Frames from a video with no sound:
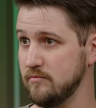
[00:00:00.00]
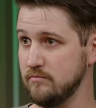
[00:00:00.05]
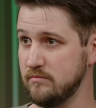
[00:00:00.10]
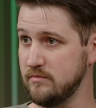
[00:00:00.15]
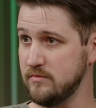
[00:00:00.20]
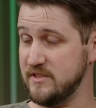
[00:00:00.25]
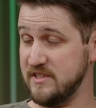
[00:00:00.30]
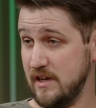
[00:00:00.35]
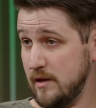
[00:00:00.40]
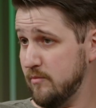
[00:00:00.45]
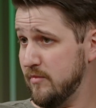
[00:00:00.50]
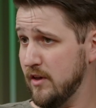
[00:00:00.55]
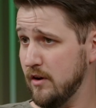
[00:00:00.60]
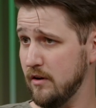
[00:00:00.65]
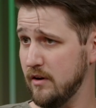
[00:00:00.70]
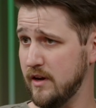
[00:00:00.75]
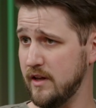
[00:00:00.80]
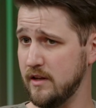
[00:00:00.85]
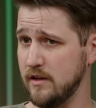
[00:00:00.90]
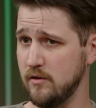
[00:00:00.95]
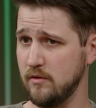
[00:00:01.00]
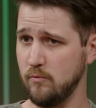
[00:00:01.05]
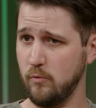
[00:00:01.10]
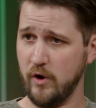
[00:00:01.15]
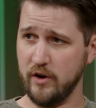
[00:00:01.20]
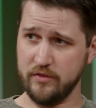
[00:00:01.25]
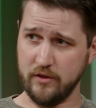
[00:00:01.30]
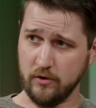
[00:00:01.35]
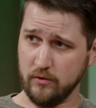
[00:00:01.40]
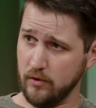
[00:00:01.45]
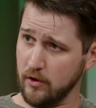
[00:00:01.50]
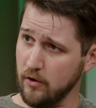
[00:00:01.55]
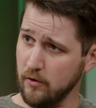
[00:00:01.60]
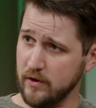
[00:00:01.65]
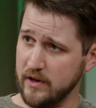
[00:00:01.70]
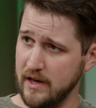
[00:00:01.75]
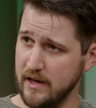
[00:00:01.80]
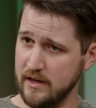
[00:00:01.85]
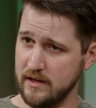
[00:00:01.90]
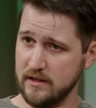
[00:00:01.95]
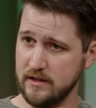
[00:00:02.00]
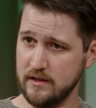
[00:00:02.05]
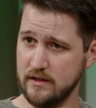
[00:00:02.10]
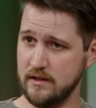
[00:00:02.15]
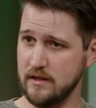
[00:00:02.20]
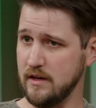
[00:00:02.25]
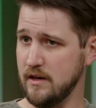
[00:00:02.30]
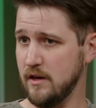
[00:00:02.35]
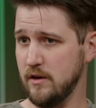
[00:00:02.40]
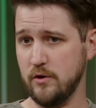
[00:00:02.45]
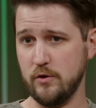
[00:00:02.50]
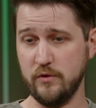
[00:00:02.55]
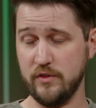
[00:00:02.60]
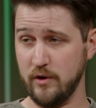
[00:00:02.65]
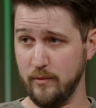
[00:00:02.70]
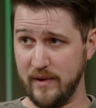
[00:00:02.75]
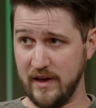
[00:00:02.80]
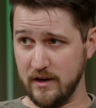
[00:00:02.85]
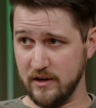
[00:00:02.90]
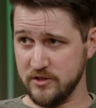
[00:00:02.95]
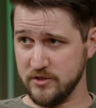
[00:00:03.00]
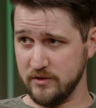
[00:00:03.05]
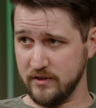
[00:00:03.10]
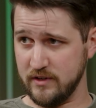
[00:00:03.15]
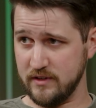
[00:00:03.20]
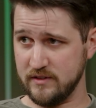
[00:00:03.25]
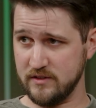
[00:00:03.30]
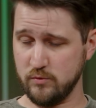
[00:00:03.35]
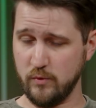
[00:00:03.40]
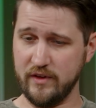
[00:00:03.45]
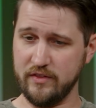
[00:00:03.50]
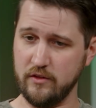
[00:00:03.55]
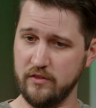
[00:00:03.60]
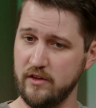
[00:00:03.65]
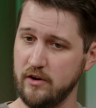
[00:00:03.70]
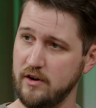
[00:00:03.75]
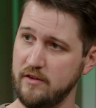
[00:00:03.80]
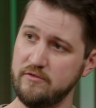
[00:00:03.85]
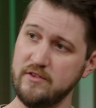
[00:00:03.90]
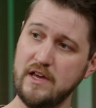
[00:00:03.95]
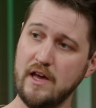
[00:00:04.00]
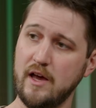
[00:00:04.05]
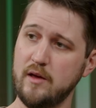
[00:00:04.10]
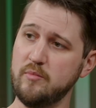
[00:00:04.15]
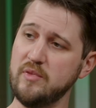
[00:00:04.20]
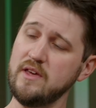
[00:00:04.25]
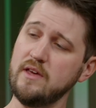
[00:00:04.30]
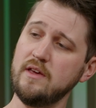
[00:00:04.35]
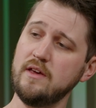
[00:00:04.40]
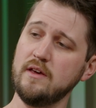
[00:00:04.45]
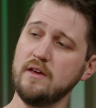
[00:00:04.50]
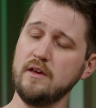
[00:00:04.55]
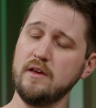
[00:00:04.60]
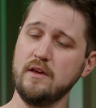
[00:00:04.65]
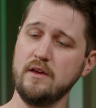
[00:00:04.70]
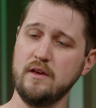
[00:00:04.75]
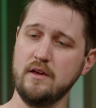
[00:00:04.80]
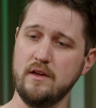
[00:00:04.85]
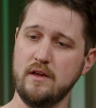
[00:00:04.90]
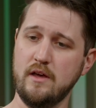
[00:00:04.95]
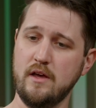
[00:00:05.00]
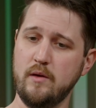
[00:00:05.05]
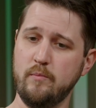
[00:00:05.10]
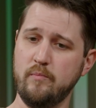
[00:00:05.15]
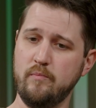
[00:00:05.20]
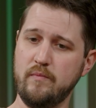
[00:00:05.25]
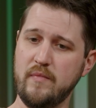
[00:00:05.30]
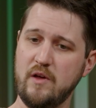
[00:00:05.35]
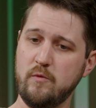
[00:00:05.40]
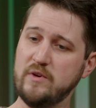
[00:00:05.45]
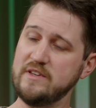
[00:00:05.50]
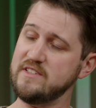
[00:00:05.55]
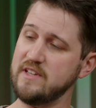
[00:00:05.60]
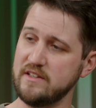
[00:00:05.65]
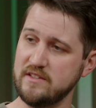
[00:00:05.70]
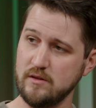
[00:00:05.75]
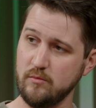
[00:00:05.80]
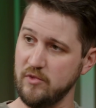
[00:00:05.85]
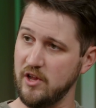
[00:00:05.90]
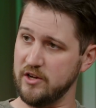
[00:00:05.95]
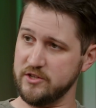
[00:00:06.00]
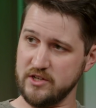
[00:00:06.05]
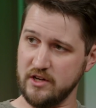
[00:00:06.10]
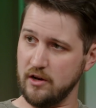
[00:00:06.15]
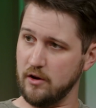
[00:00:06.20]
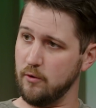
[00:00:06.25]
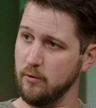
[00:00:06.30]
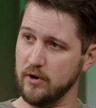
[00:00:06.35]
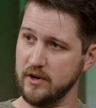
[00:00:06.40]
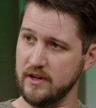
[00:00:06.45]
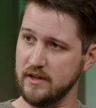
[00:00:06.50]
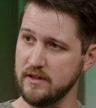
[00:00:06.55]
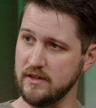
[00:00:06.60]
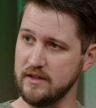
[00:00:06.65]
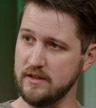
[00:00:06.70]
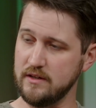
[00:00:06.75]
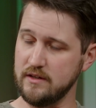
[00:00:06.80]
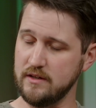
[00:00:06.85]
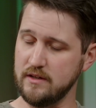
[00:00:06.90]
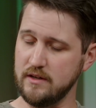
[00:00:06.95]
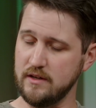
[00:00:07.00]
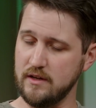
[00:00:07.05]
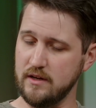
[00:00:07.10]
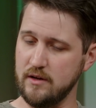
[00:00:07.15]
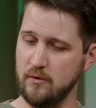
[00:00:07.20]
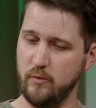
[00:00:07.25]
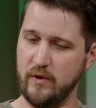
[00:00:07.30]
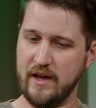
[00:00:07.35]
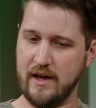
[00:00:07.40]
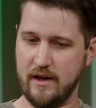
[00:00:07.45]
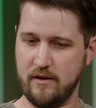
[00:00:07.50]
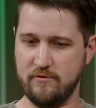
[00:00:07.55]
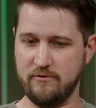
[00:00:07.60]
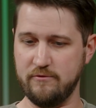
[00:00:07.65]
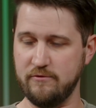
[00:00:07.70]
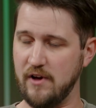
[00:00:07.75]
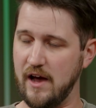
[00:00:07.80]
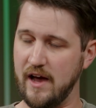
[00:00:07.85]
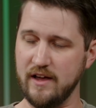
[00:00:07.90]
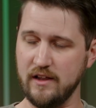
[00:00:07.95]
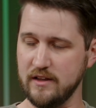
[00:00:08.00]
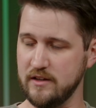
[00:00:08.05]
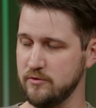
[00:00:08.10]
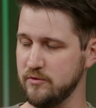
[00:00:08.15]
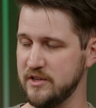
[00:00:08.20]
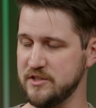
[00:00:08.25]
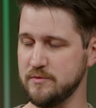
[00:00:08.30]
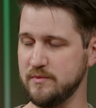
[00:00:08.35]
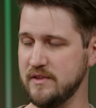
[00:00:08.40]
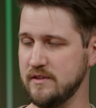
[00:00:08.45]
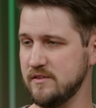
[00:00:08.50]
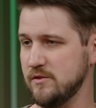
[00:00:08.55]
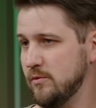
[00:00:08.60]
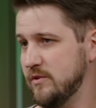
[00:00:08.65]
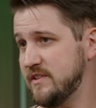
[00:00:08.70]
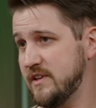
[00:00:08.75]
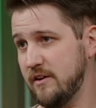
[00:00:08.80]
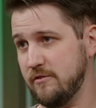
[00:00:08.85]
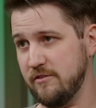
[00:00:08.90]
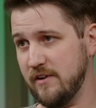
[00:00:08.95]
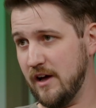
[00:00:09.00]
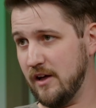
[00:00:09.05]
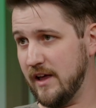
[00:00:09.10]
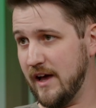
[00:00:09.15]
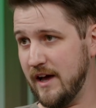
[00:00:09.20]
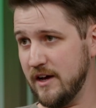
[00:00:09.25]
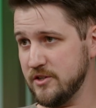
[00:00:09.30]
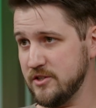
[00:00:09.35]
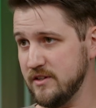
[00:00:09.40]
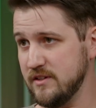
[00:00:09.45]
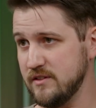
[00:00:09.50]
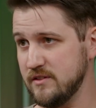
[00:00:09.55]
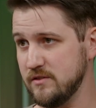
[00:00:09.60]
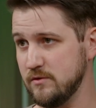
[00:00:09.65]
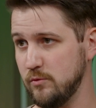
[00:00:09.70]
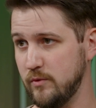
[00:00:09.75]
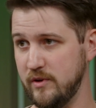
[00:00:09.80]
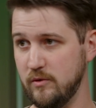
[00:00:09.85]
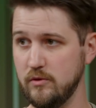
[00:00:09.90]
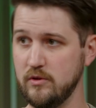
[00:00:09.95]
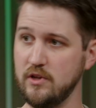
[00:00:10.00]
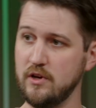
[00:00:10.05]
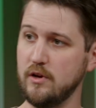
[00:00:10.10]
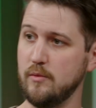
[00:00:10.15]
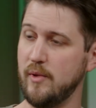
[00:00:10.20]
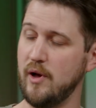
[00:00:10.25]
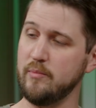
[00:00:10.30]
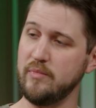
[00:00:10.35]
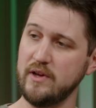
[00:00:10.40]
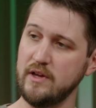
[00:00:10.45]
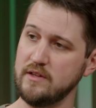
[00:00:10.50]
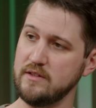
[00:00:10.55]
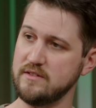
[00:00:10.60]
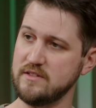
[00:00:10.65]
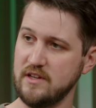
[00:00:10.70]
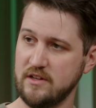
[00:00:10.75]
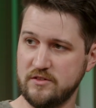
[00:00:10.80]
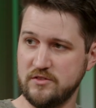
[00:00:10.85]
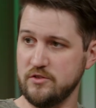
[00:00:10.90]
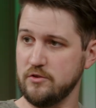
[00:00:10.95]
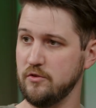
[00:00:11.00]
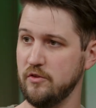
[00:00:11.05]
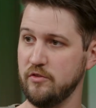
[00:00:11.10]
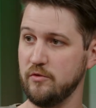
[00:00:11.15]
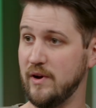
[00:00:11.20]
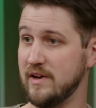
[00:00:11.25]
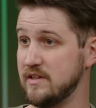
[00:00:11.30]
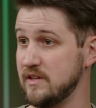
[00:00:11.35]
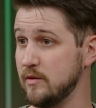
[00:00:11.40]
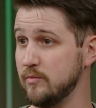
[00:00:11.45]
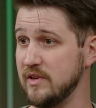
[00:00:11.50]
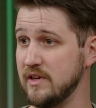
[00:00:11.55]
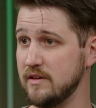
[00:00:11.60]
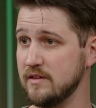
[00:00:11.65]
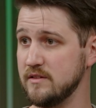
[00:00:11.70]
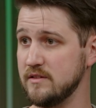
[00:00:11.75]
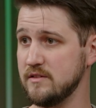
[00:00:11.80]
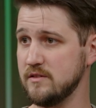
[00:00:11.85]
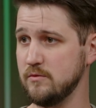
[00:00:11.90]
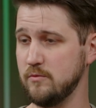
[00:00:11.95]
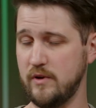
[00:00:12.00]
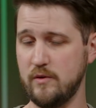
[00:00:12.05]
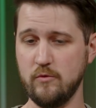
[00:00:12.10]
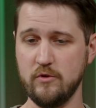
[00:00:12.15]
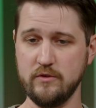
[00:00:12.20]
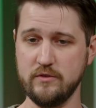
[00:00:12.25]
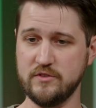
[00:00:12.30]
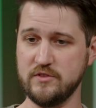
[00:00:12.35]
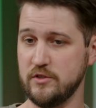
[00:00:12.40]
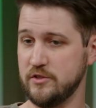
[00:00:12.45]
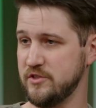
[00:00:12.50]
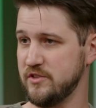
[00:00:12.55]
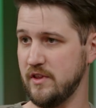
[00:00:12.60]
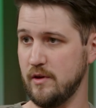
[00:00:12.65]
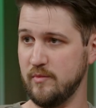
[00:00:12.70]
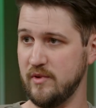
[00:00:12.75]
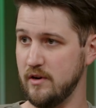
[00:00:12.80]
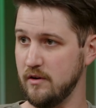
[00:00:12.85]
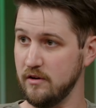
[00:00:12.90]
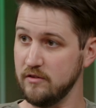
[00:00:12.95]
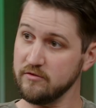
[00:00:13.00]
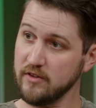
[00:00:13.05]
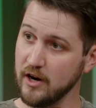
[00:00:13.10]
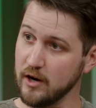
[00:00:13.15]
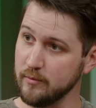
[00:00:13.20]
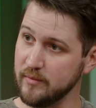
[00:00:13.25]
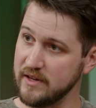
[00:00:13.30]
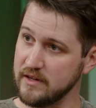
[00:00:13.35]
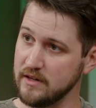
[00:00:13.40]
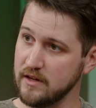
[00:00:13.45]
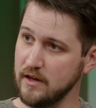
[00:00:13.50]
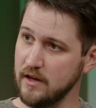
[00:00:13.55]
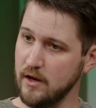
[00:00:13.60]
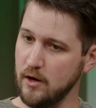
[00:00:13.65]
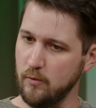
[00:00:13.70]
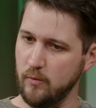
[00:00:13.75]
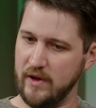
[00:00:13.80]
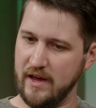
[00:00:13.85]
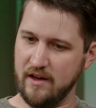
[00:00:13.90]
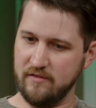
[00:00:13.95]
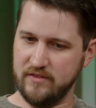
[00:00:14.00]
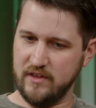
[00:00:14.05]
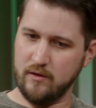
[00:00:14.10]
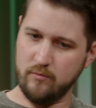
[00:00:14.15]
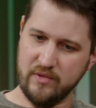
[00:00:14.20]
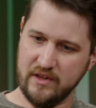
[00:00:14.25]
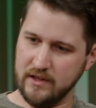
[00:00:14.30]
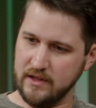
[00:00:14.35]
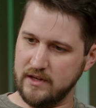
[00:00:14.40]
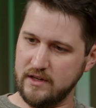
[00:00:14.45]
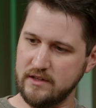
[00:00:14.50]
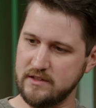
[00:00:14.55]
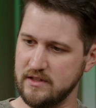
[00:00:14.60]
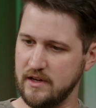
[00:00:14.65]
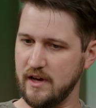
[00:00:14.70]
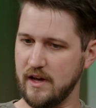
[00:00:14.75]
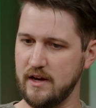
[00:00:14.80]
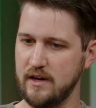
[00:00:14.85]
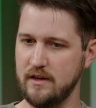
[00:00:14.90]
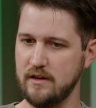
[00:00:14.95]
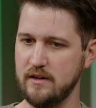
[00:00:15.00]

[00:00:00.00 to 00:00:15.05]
team they're in, where they're located, who their manager is, whether they're a VIP, and we set some logic accordingly. We have file enrichments. We'll take file hashes. We will look them up against external threat DBs. We will search them in our environment. We have the ability to kind of